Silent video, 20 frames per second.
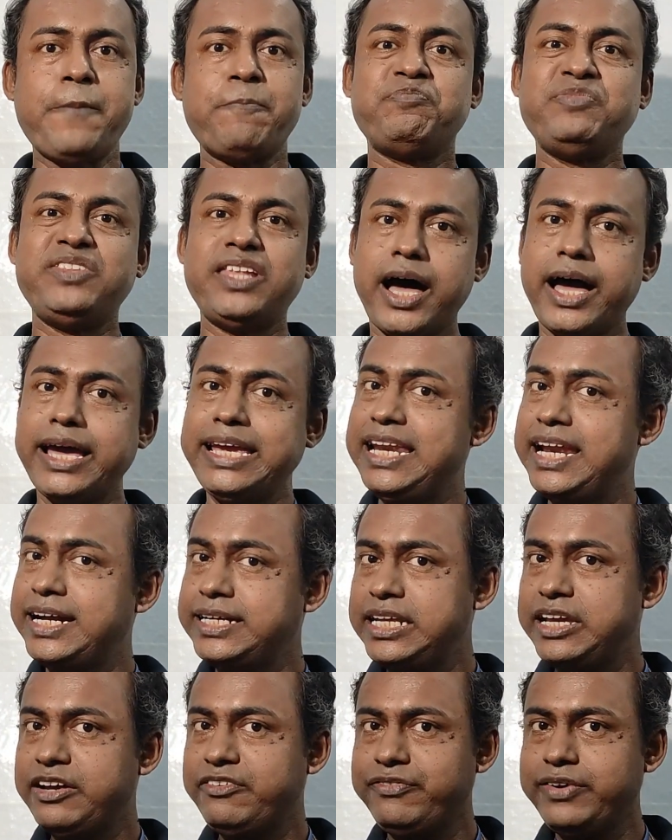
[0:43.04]
the
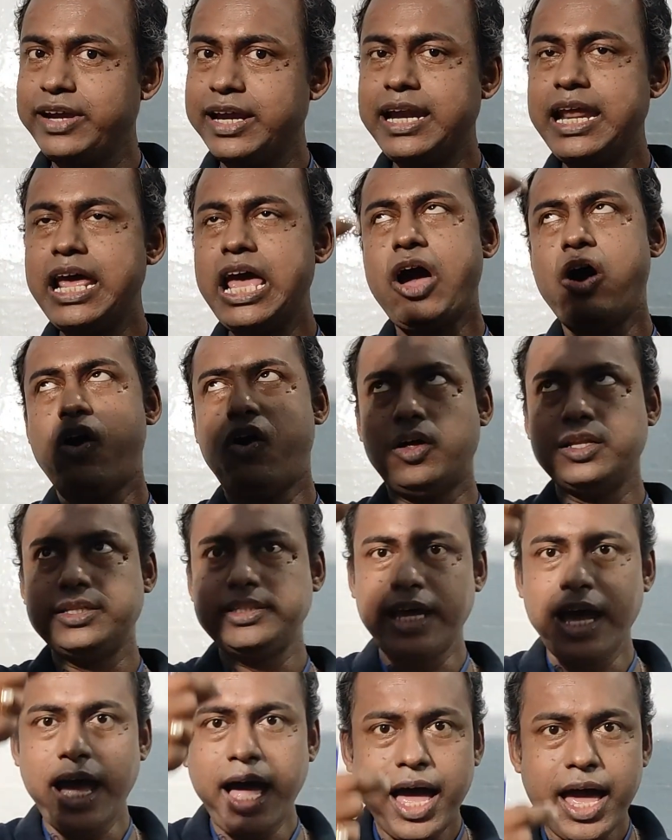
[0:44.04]
electric field
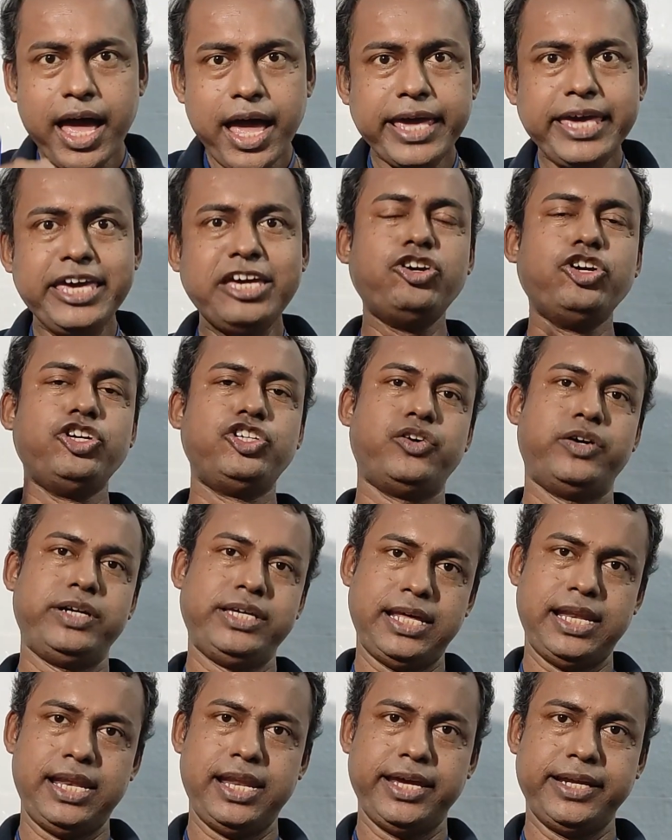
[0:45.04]
on the
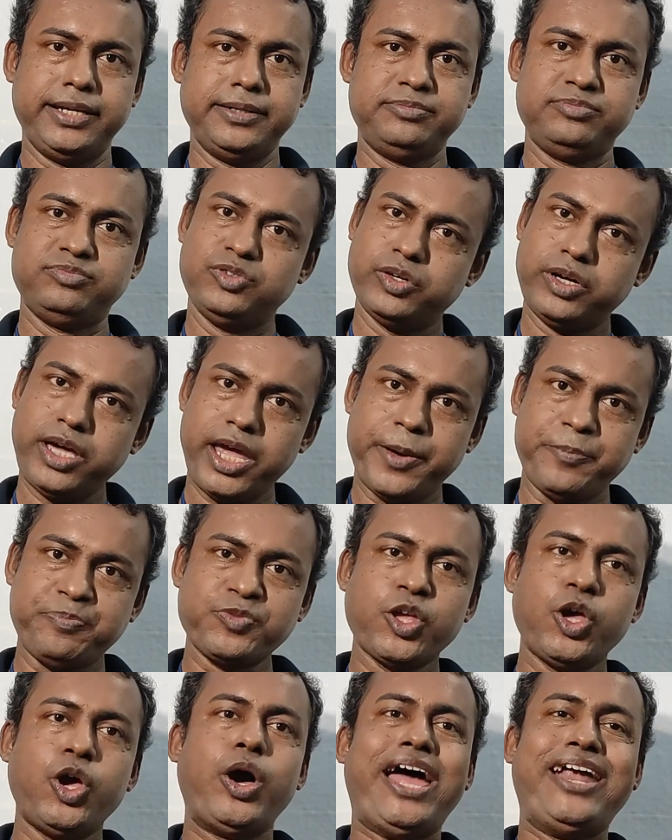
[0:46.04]
equatorial line, okay,
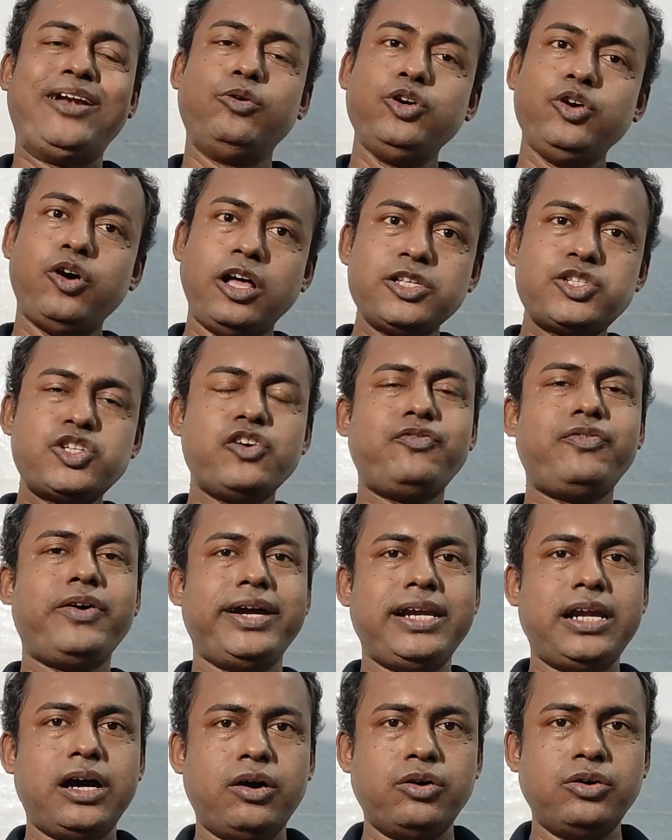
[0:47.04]
and we also
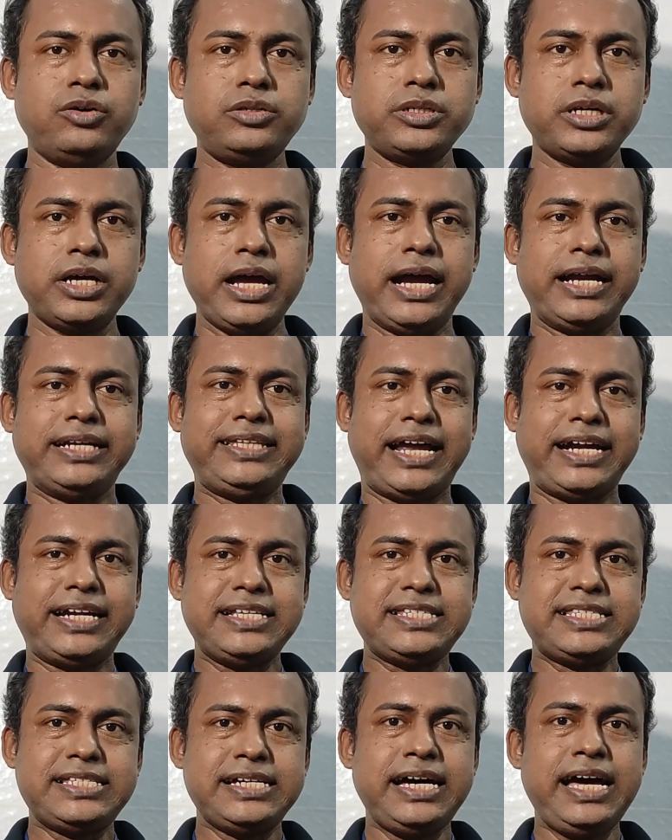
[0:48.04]
find out that
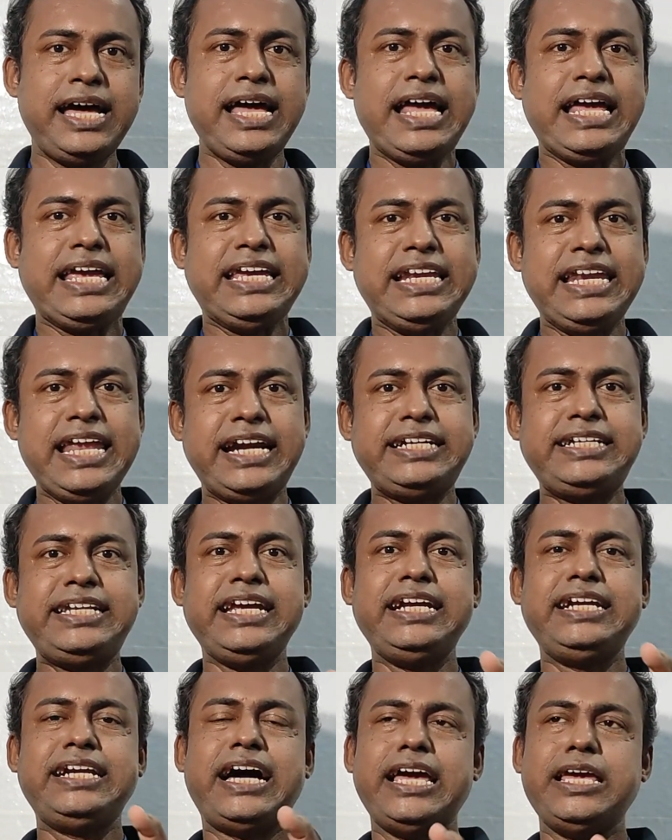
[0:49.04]
is the
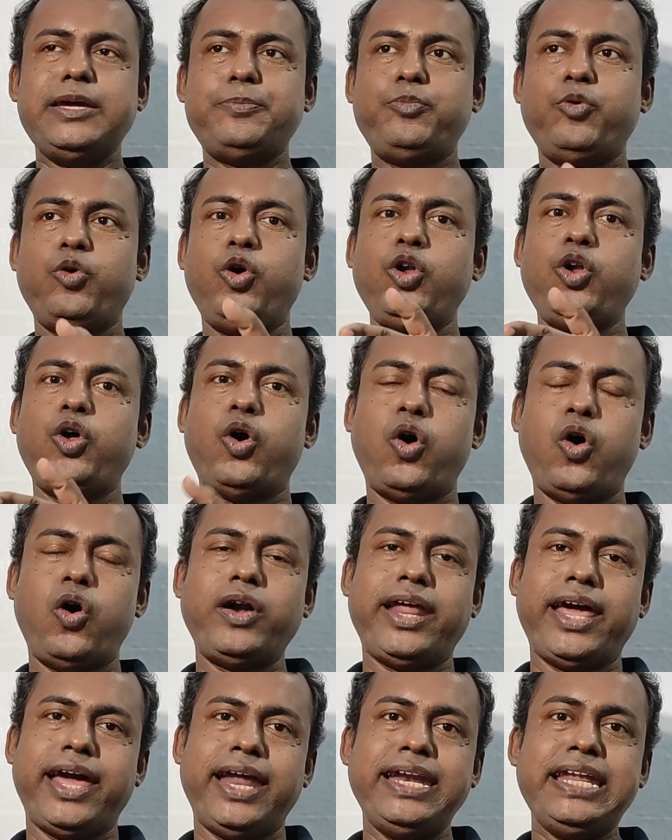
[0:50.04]
electric dipole
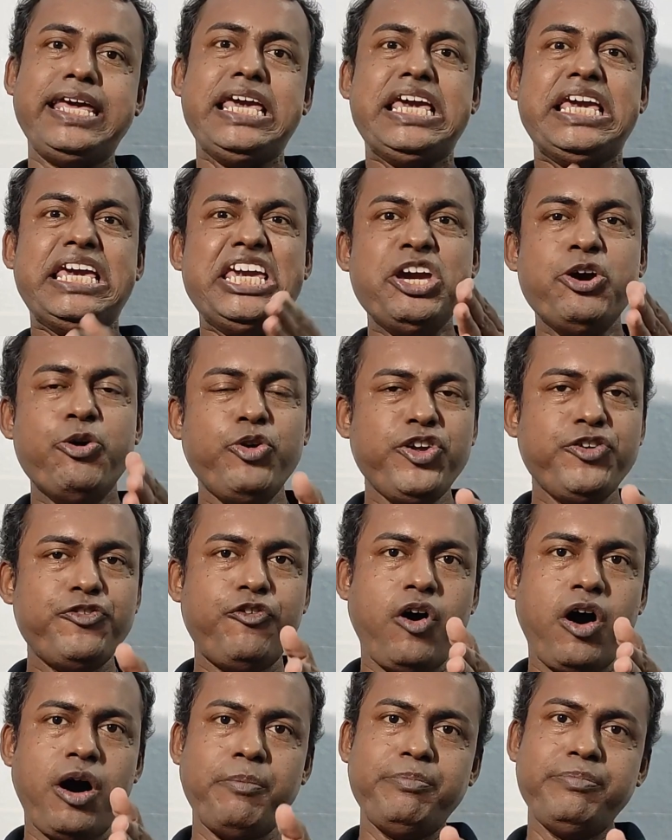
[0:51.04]
on an
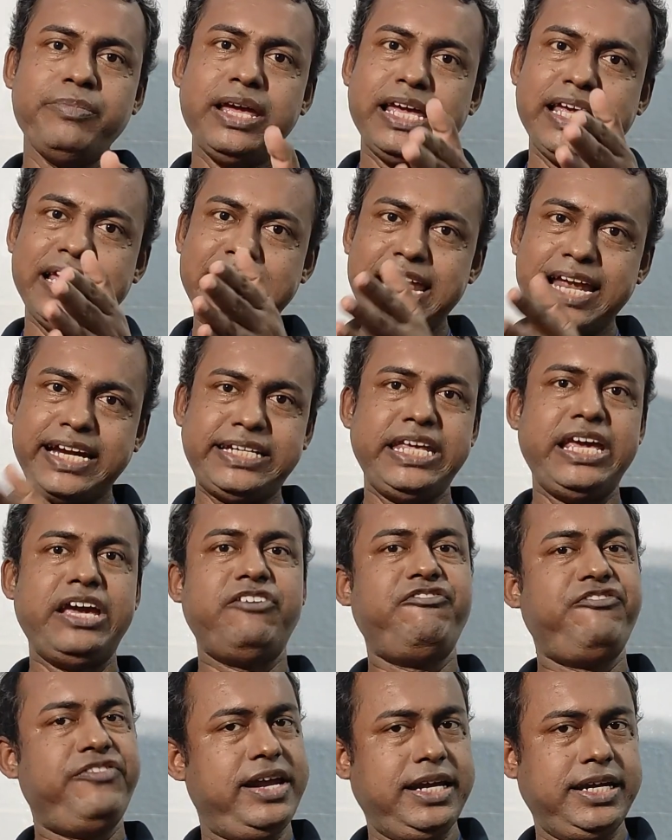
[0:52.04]
uniform
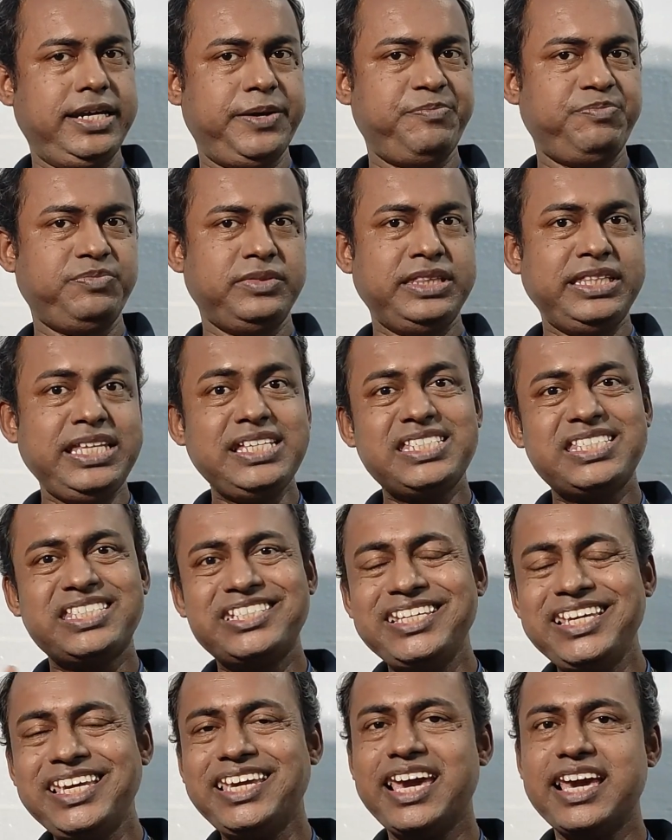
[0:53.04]
electric field. These
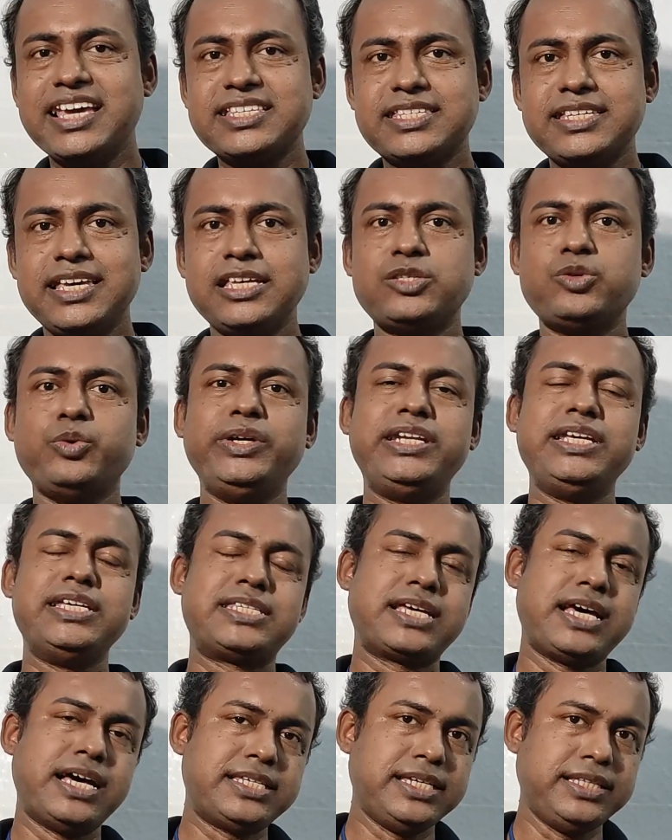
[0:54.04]
three cases we
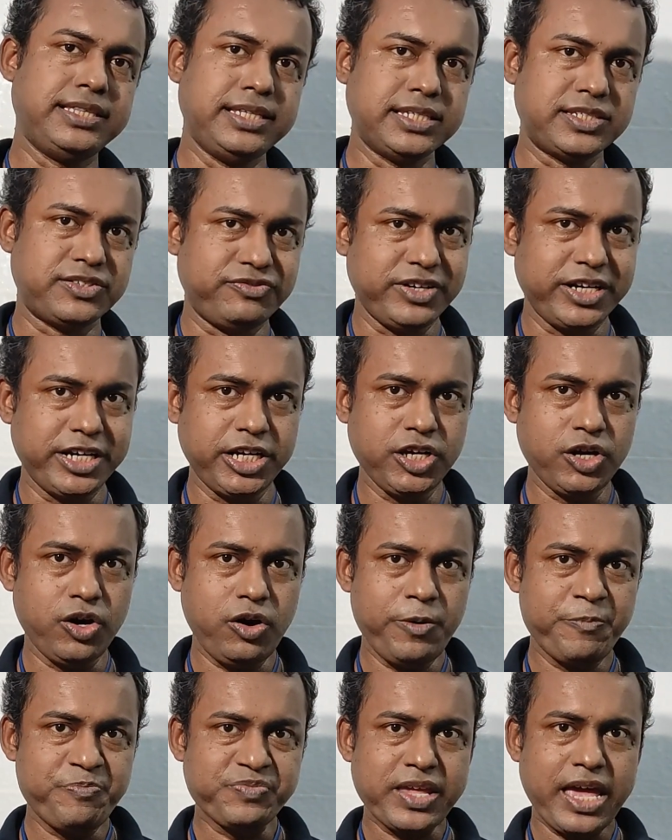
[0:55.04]
discuss in this
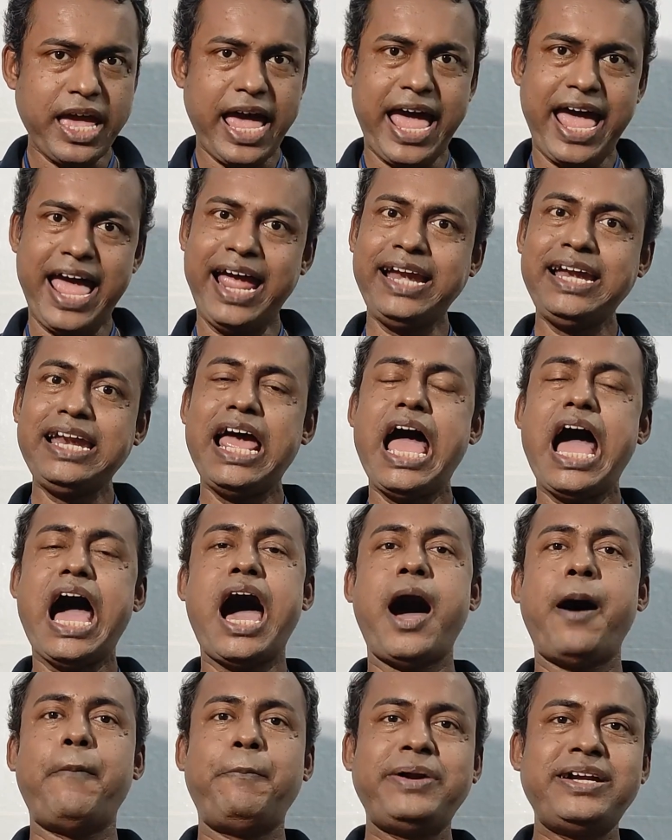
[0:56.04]
video, and
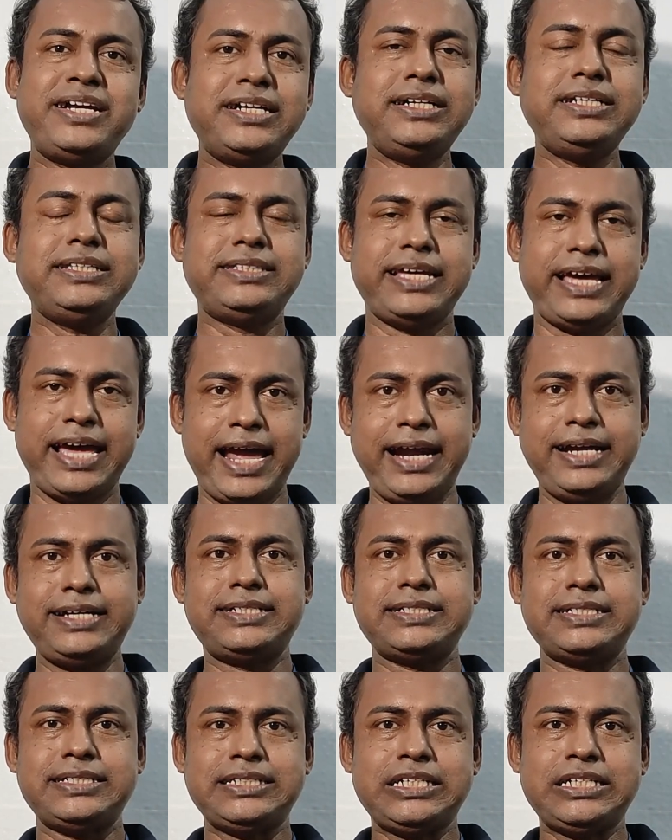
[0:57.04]
after that